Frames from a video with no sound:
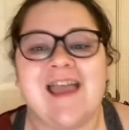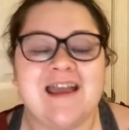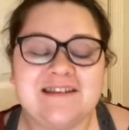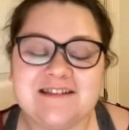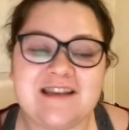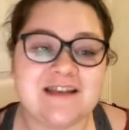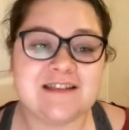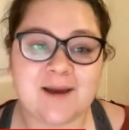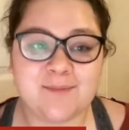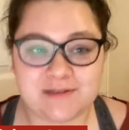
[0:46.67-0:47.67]
and
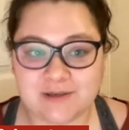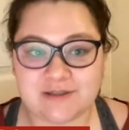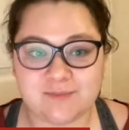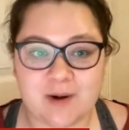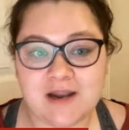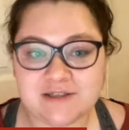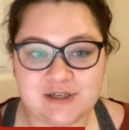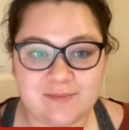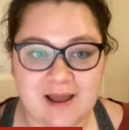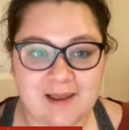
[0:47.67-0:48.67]
today's episode is brought
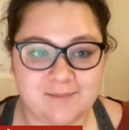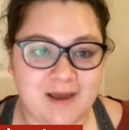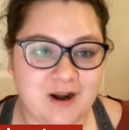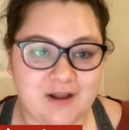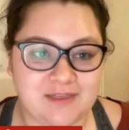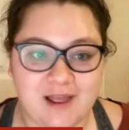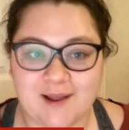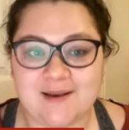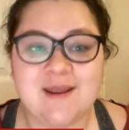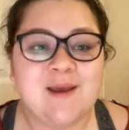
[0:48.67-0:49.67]
to you by Bet
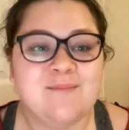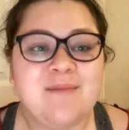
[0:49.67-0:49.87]
Online.